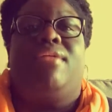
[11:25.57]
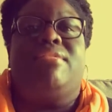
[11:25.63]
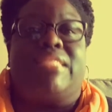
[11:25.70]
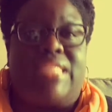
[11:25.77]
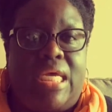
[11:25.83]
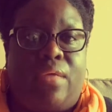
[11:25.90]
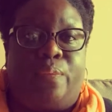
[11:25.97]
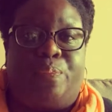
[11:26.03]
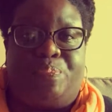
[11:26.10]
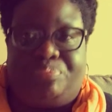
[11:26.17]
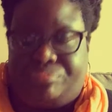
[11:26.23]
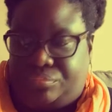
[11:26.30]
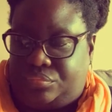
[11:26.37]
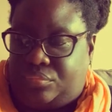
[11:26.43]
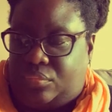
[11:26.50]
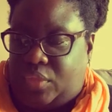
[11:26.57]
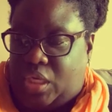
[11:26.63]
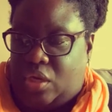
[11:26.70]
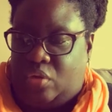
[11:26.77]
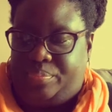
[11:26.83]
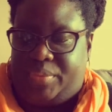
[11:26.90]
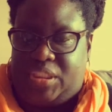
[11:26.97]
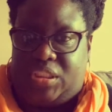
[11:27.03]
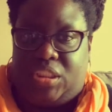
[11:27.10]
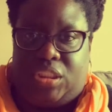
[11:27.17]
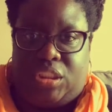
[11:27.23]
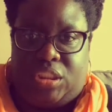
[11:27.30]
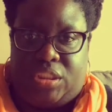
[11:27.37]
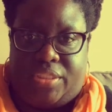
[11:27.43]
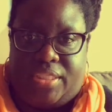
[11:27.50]
So, hope this
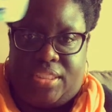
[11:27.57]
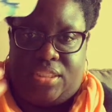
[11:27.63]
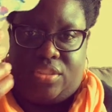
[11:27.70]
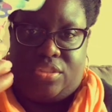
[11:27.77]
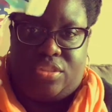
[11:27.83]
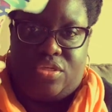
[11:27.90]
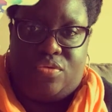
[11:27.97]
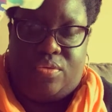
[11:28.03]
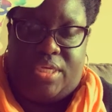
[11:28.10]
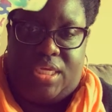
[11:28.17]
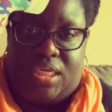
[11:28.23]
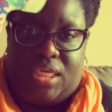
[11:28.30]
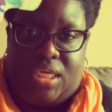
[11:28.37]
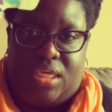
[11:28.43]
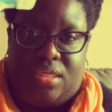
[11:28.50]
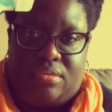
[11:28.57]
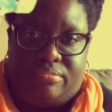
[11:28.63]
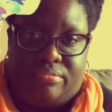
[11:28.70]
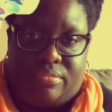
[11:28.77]
little doohickey